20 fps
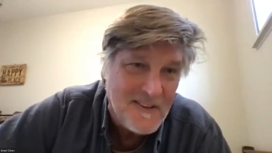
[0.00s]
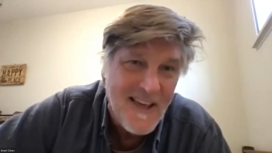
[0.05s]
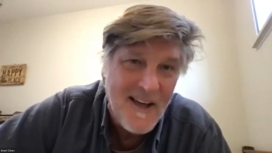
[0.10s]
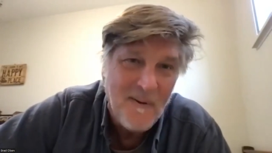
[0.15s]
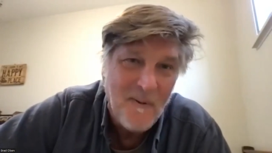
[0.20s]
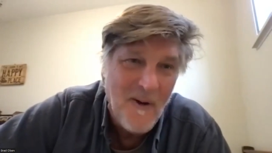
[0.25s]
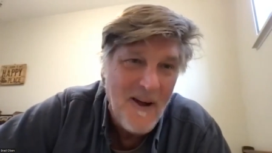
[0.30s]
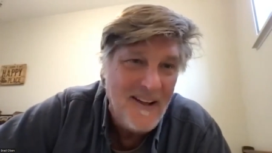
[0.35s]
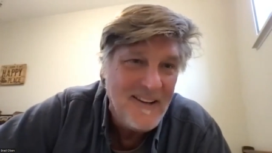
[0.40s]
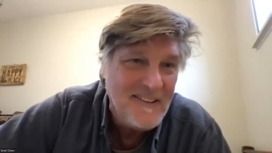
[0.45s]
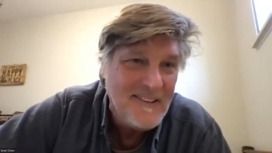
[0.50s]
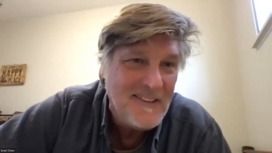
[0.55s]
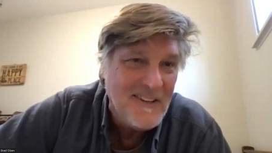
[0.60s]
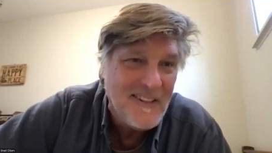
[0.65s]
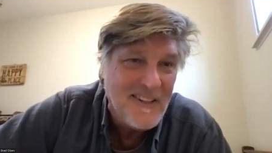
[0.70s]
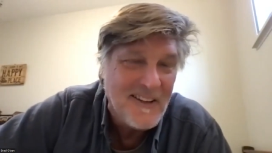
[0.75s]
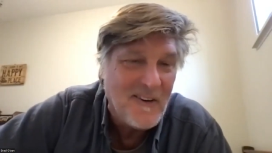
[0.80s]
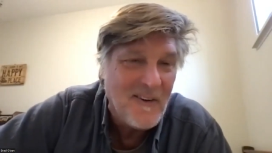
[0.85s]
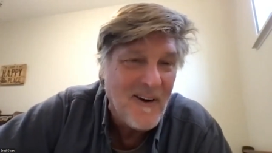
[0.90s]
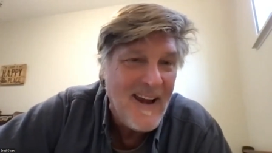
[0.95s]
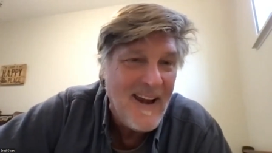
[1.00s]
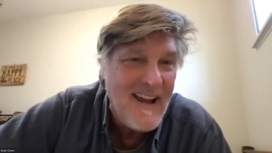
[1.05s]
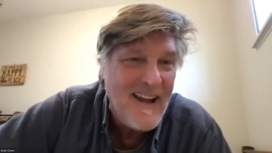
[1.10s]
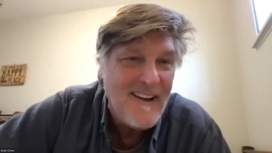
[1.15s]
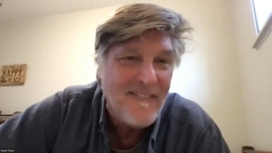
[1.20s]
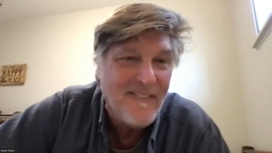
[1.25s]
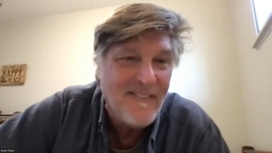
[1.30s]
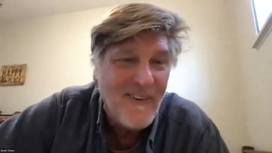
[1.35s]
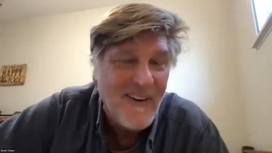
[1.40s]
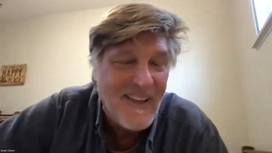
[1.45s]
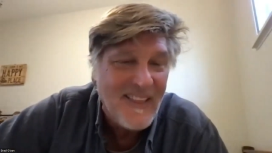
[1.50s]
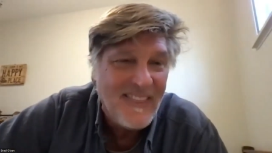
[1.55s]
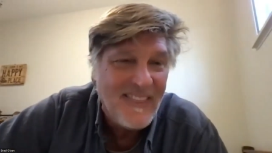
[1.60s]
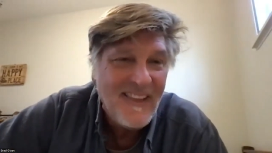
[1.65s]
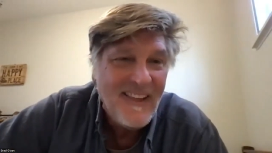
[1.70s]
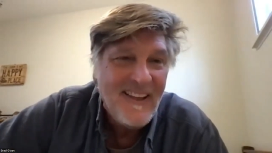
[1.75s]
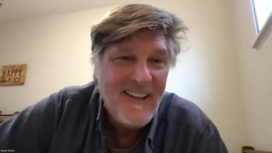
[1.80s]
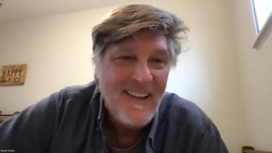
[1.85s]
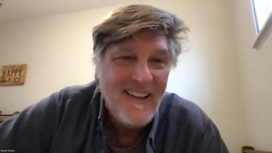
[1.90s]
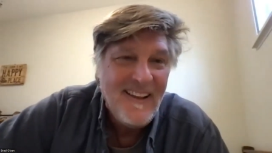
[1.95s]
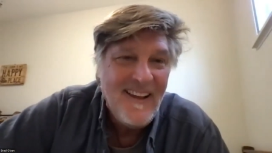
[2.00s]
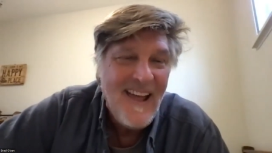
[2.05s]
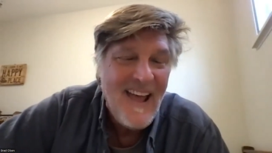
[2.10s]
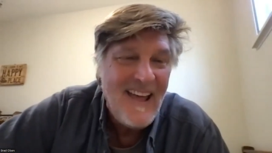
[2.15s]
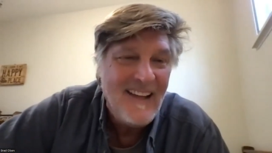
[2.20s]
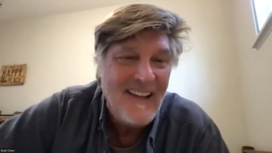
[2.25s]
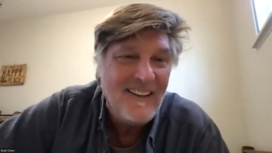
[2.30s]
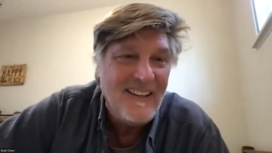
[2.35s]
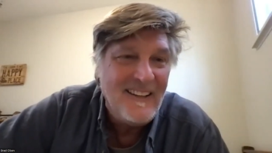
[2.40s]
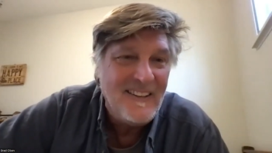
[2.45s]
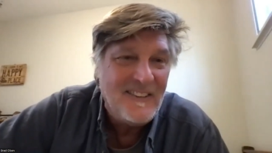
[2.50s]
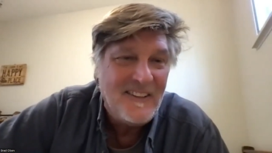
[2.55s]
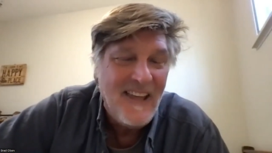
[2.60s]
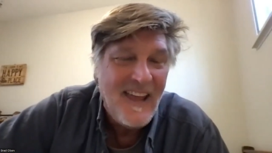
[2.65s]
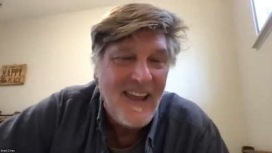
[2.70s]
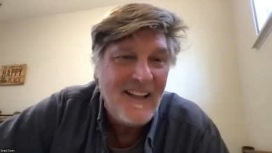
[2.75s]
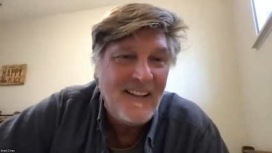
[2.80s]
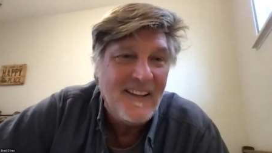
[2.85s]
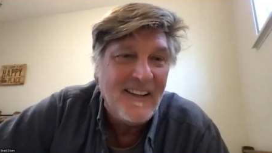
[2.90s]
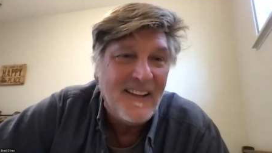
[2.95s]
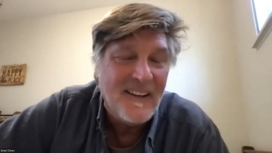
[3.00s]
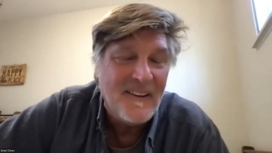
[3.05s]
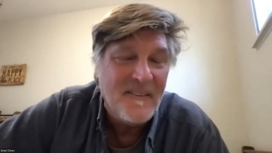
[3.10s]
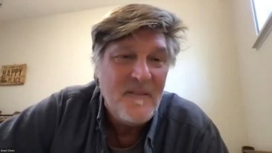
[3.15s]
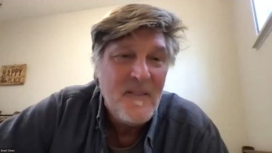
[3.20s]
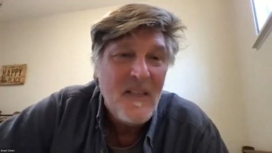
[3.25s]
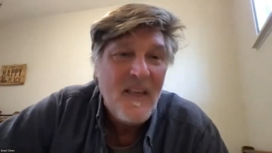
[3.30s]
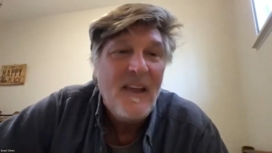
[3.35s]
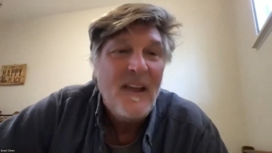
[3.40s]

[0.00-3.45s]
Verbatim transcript: that went to the grave with Ed Leedskalnin,